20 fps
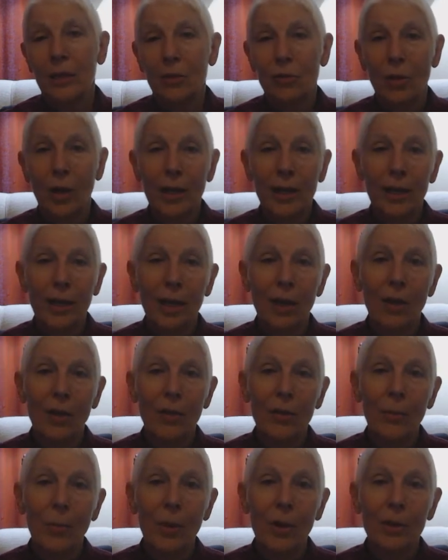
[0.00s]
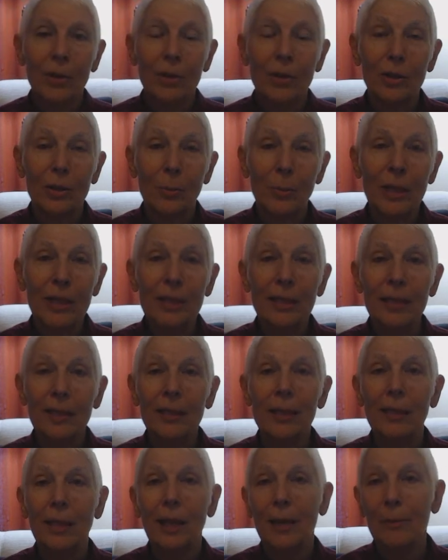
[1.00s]
try to get all the parts and the
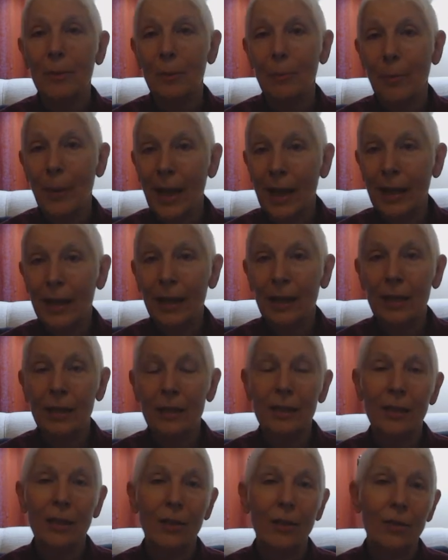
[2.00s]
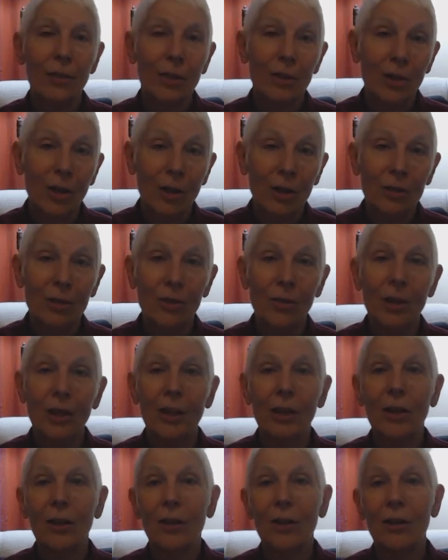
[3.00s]
pieces, and the packing is there, and the dogs are
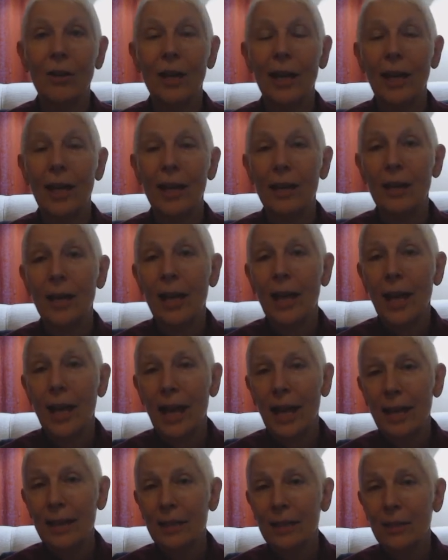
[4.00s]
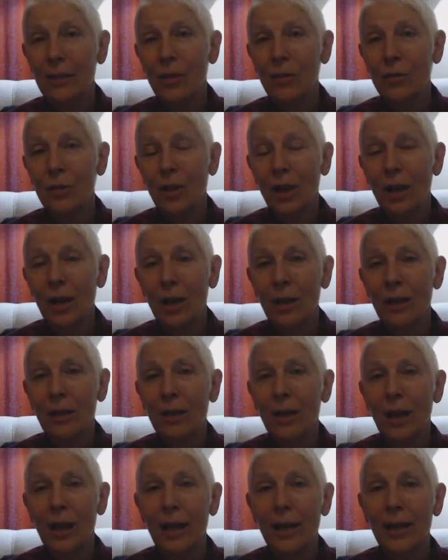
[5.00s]
there, and as it goes
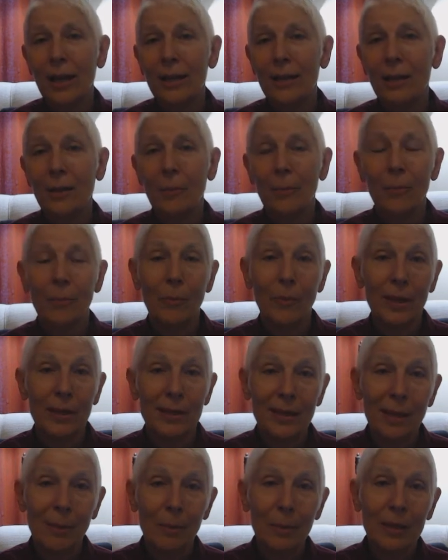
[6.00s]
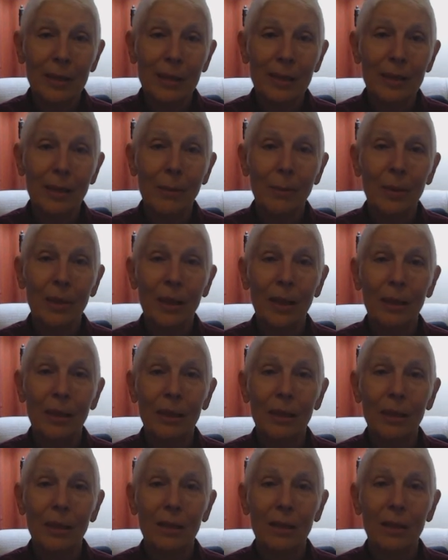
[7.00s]
on, I end up assembling
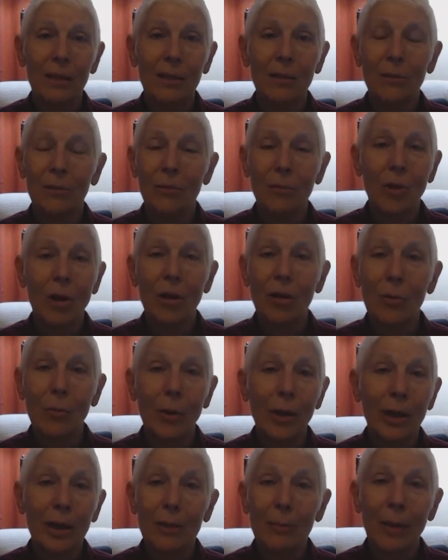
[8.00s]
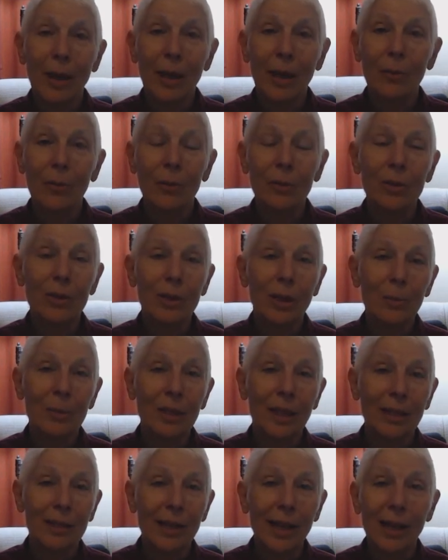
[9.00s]
something the wrong way, backwards,
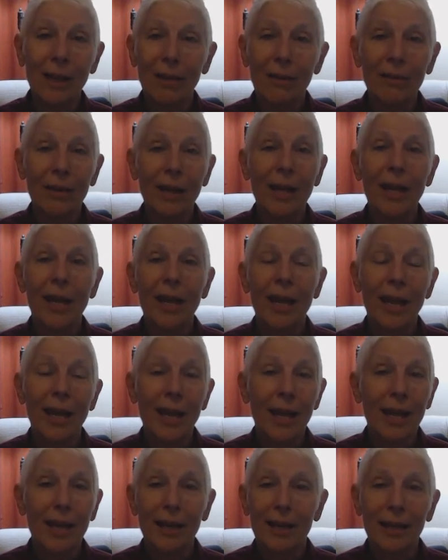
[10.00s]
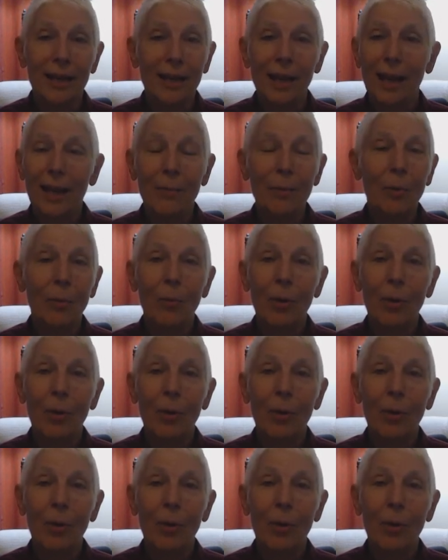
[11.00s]
upside down, and I'm a